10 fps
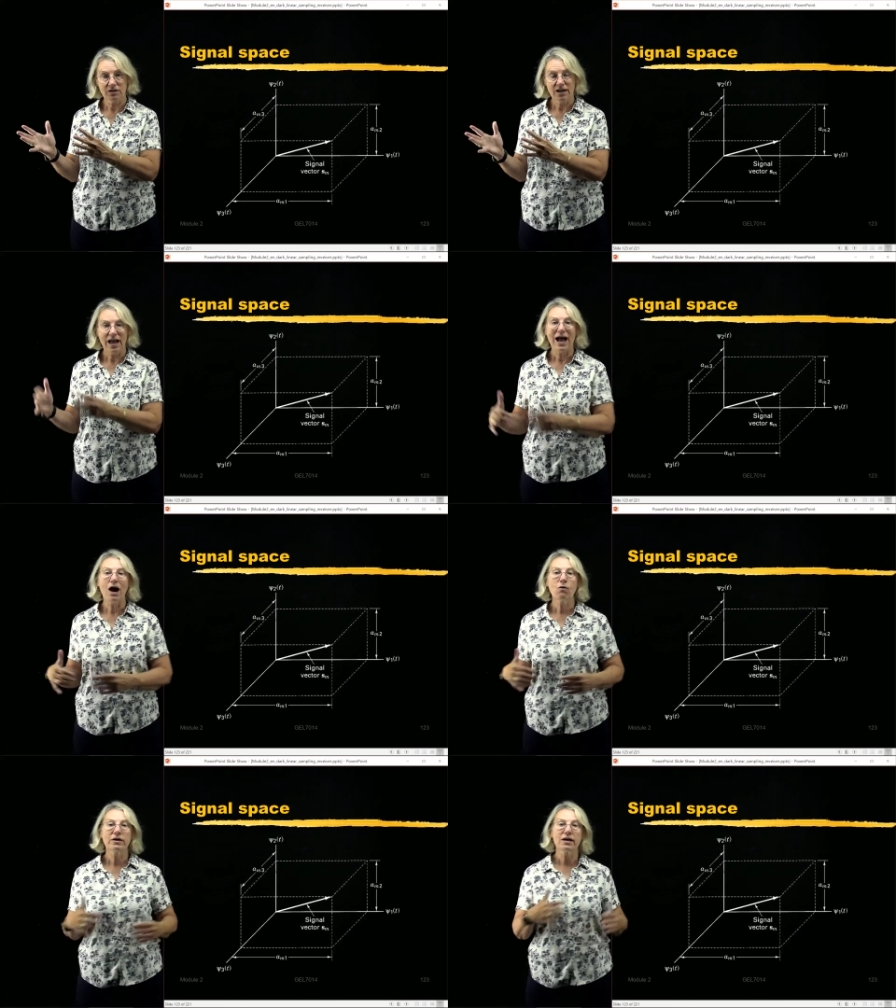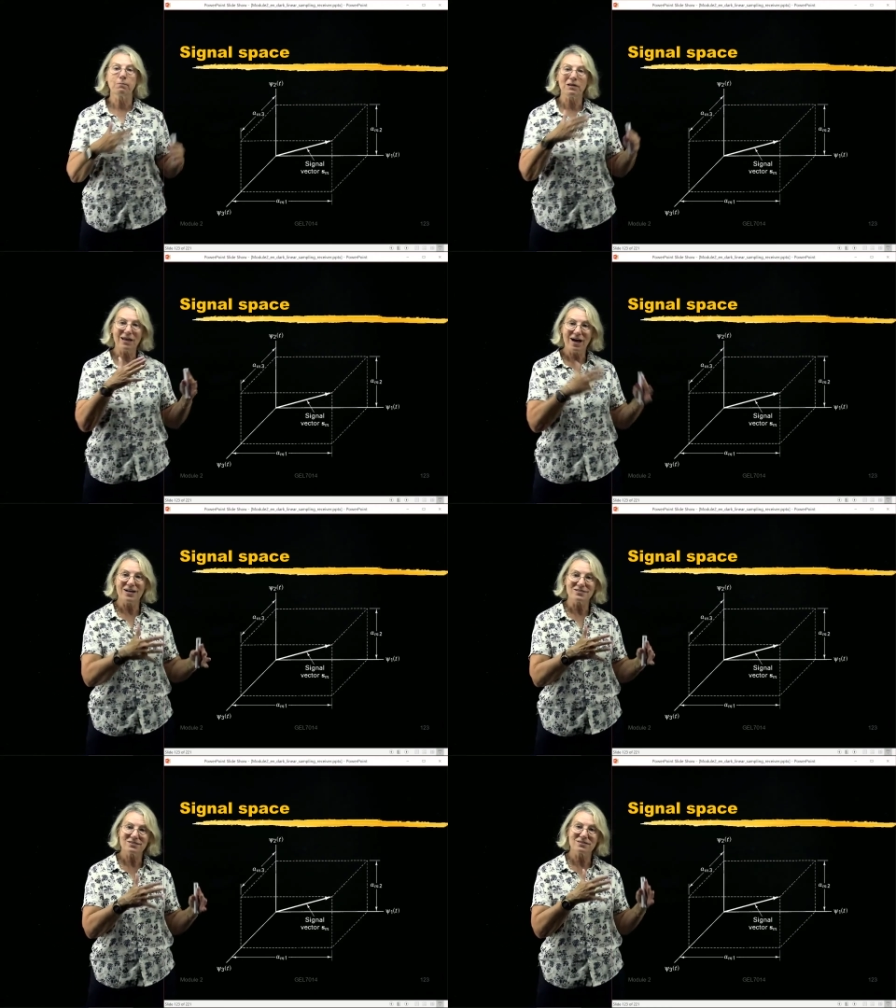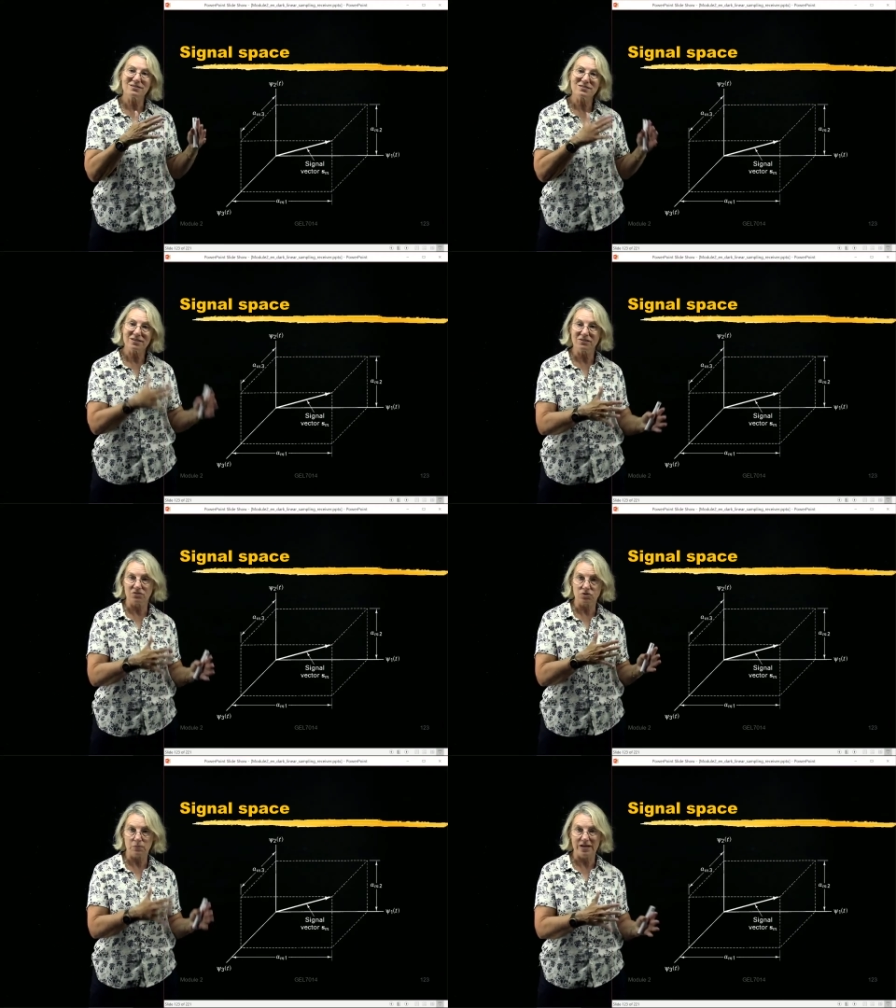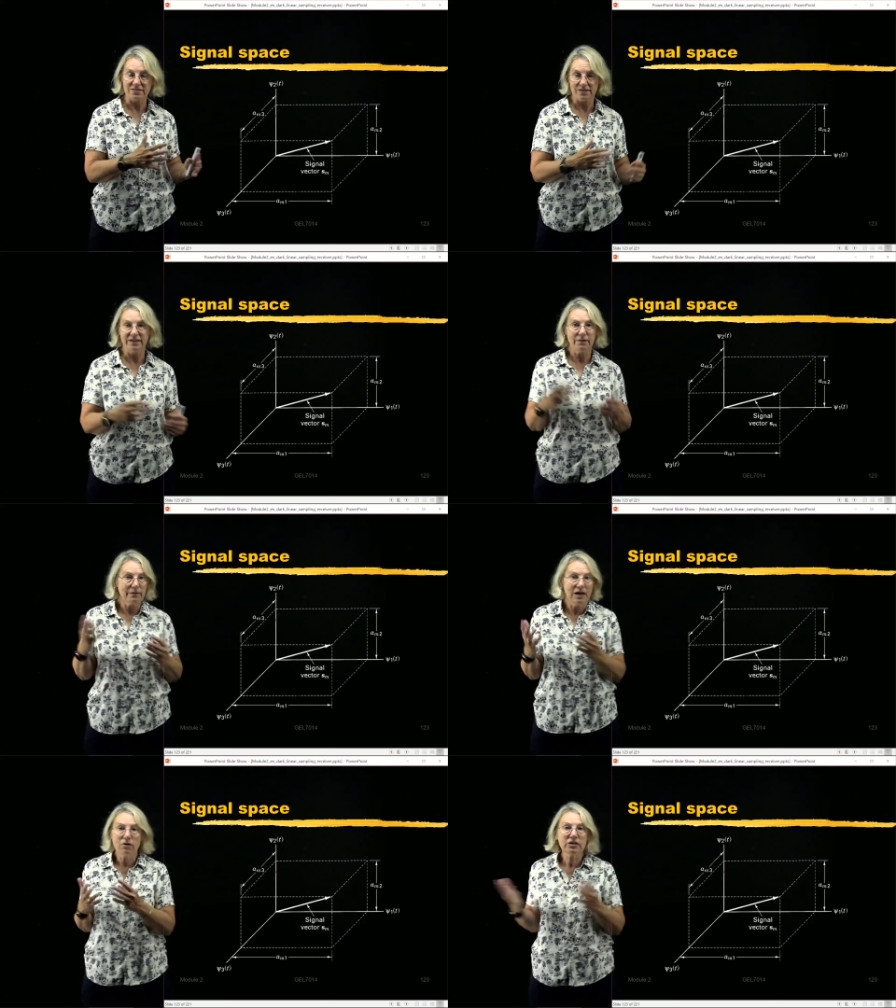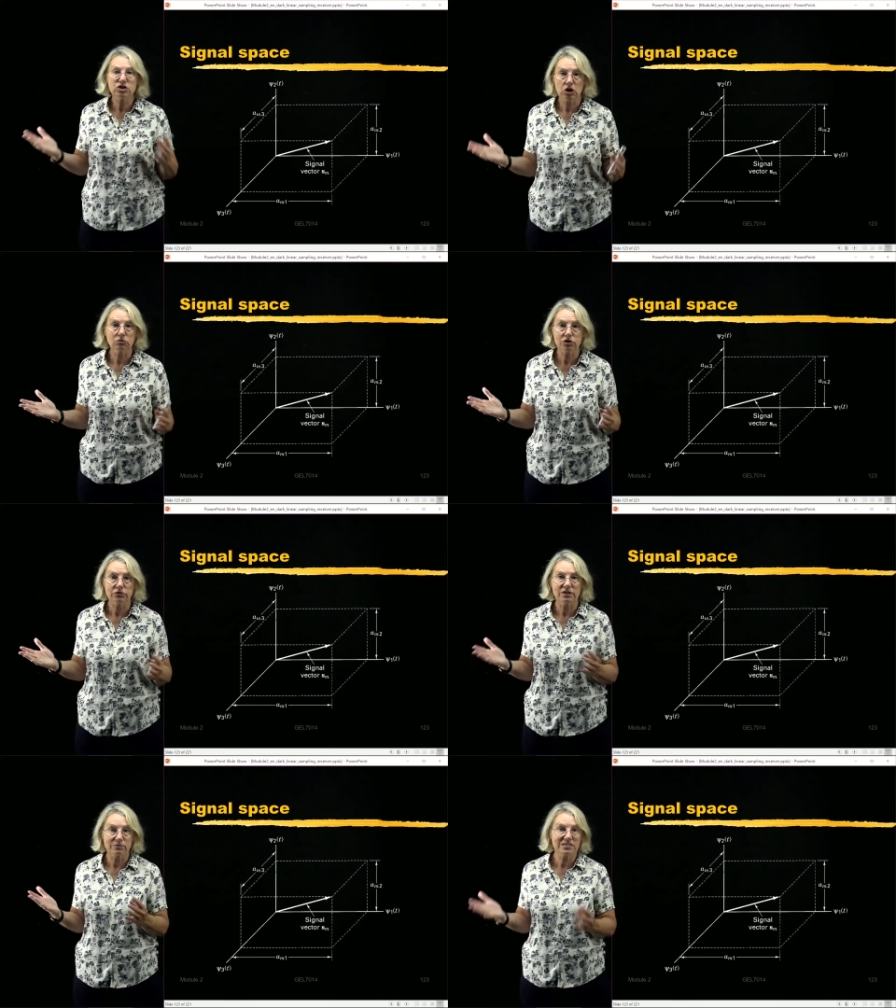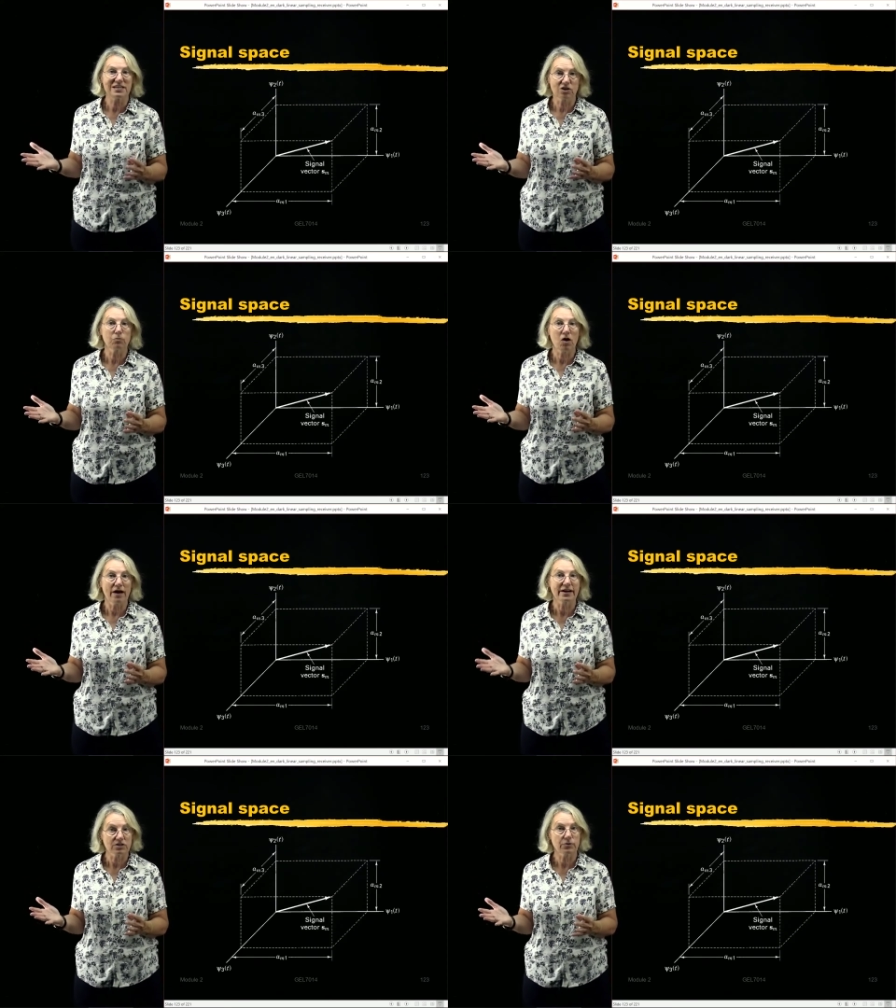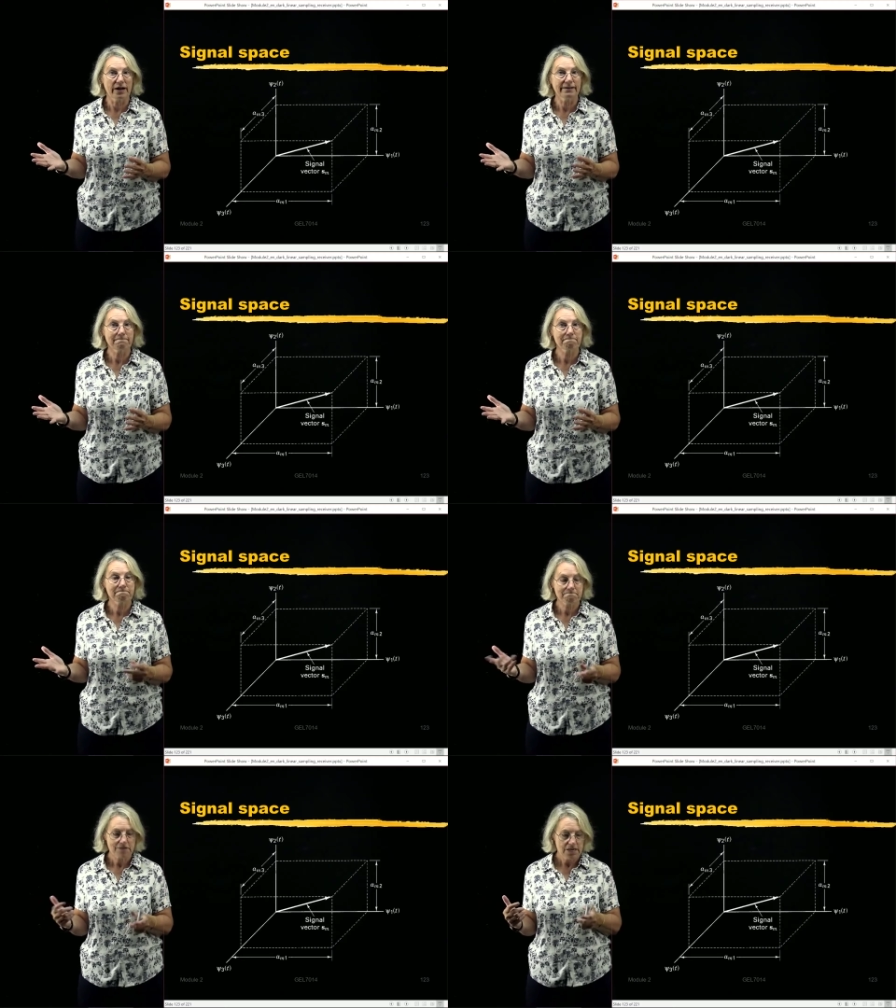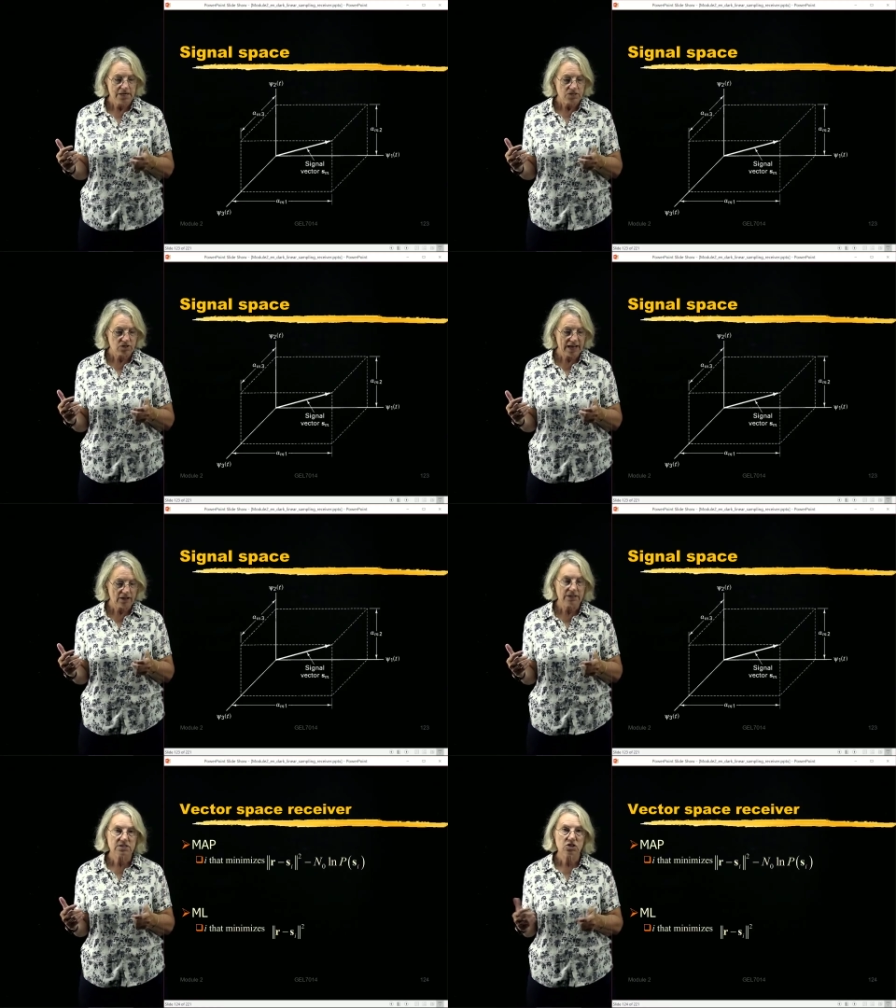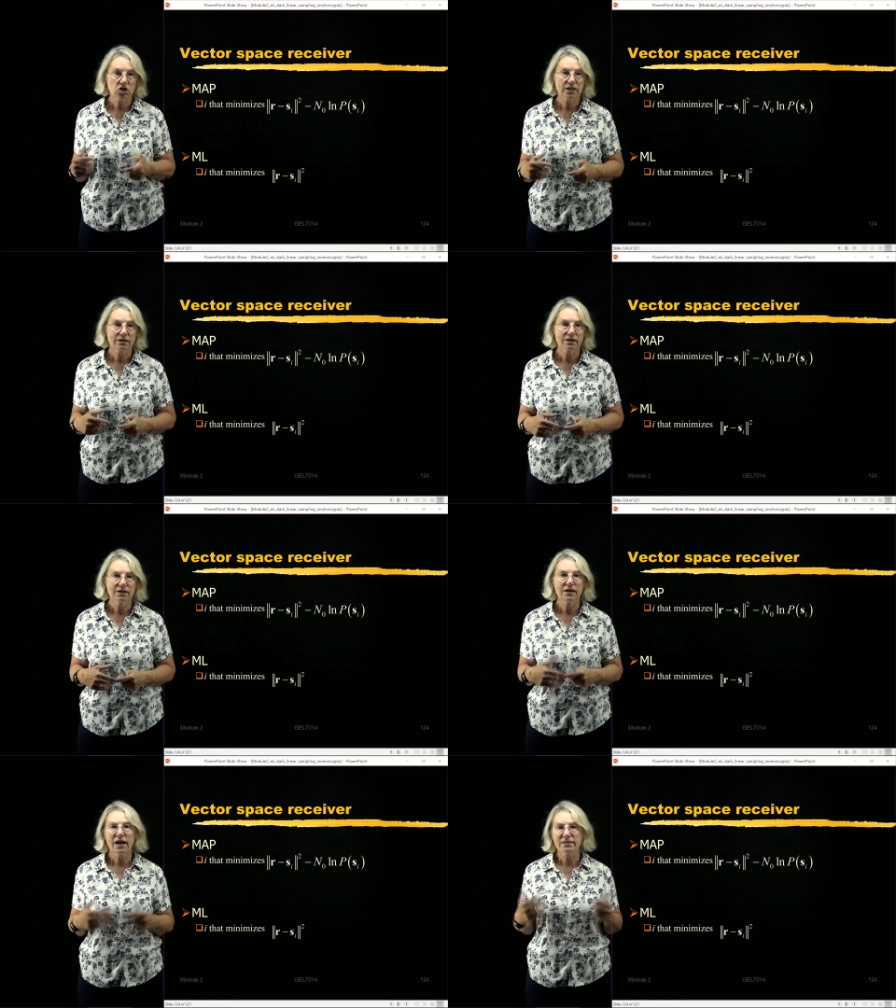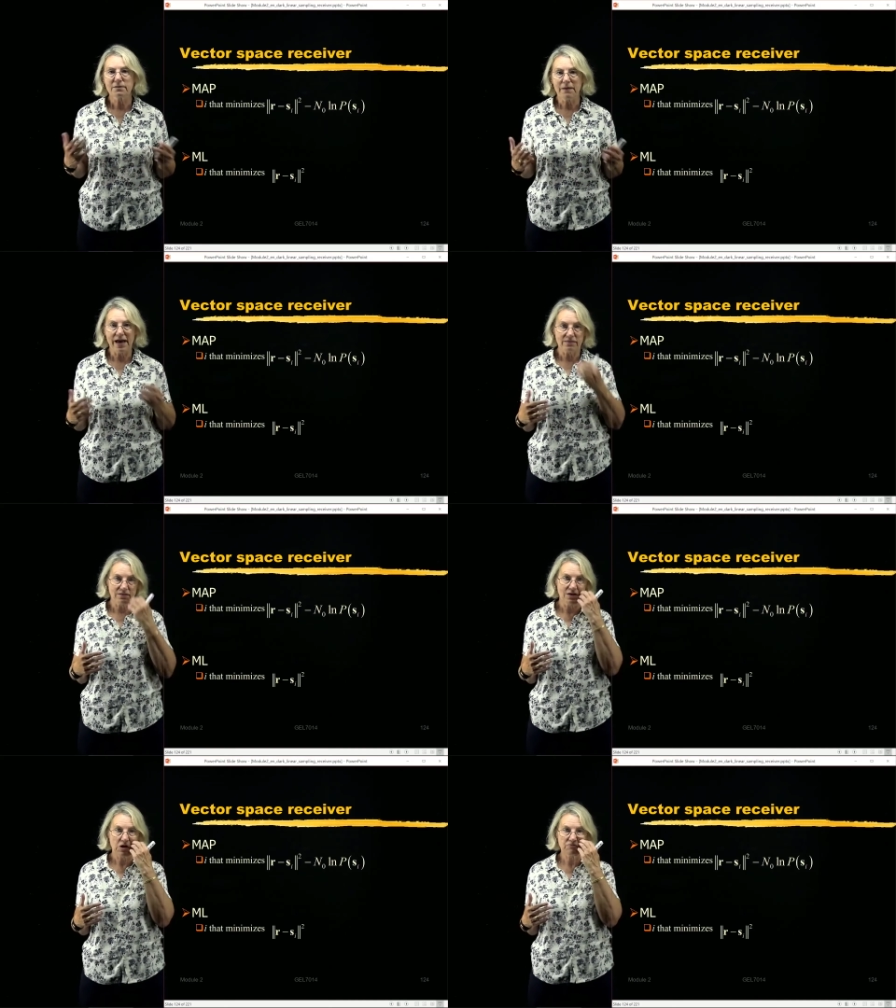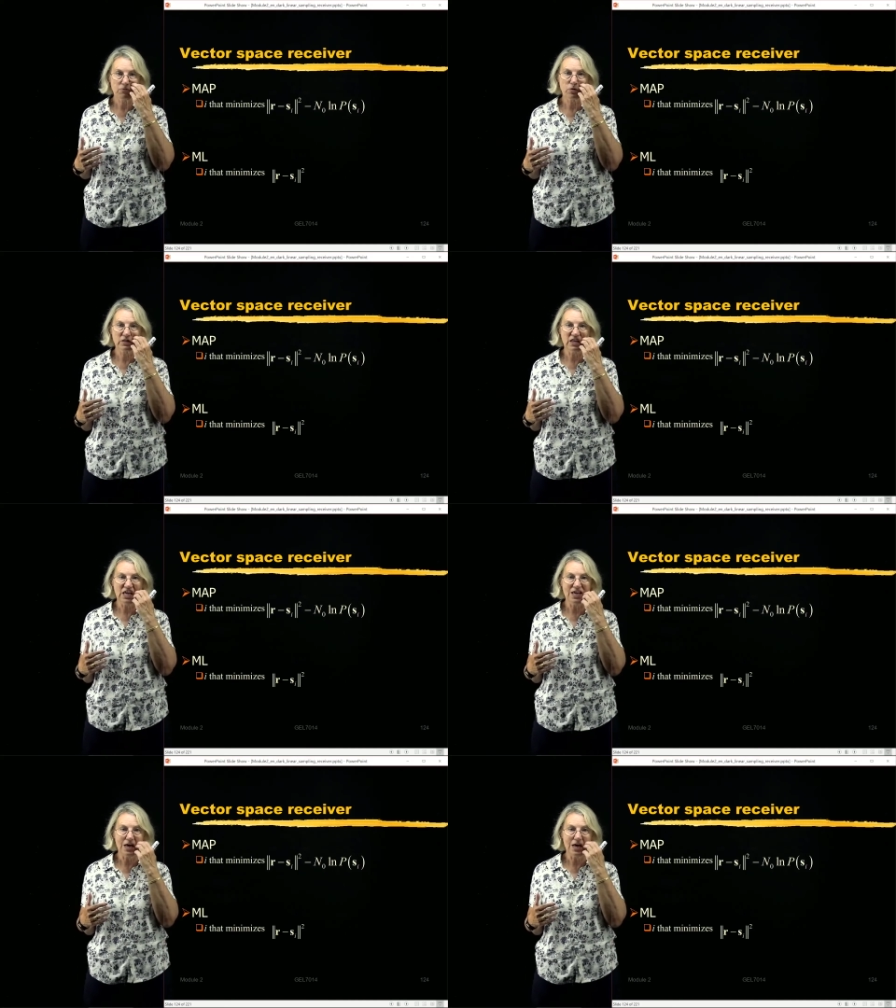how it applies to the signal space. I mean, I already showed you that it was the inner product, right? So now let's look at the math for the